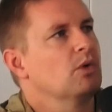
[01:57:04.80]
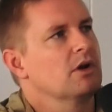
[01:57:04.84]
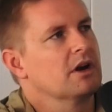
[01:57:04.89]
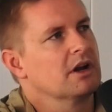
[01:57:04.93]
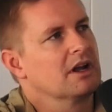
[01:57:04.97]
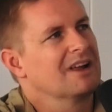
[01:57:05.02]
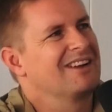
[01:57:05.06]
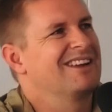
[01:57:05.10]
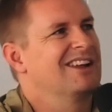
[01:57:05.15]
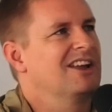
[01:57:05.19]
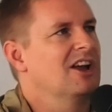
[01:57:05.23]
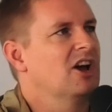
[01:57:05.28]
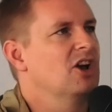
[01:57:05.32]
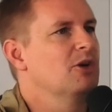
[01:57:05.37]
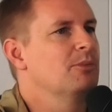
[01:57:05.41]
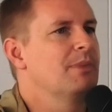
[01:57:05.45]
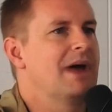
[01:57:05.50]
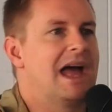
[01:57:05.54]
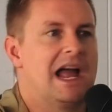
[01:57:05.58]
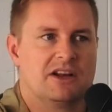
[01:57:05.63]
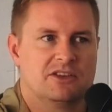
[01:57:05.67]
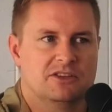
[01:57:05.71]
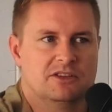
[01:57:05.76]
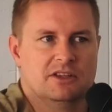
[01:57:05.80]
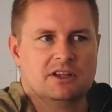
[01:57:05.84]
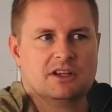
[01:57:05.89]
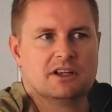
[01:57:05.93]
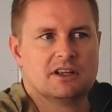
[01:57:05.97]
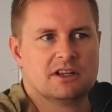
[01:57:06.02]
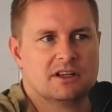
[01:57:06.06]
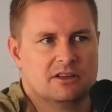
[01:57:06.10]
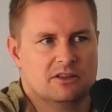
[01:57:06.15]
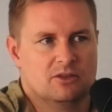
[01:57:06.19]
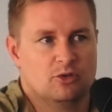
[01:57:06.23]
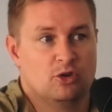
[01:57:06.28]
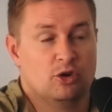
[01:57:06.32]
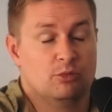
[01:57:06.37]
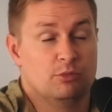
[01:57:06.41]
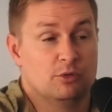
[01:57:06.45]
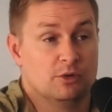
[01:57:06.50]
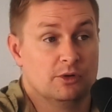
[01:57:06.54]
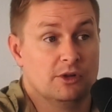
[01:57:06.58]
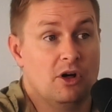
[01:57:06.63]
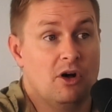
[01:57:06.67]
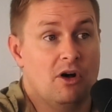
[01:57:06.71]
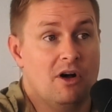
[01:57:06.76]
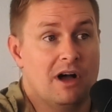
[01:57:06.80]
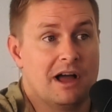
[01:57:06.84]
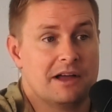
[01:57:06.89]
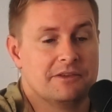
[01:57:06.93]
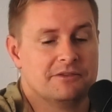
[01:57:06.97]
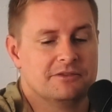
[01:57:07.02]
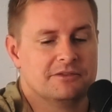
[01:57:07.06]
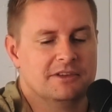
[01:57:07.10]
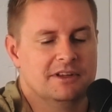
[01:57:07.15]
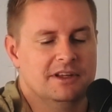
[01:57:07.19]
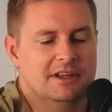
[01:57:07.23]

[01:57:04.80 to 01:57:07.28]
want to go back to your normal life.